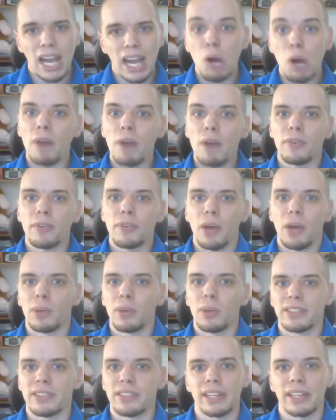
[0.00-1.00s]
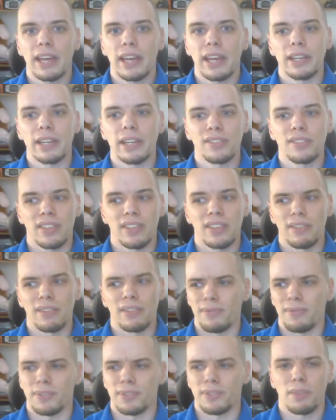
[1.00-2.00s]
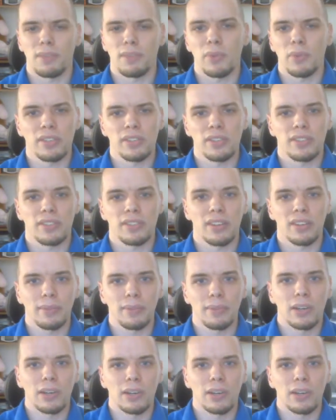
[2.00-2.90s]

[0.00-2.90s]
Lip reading: However, that wasn't the case, and for some reason,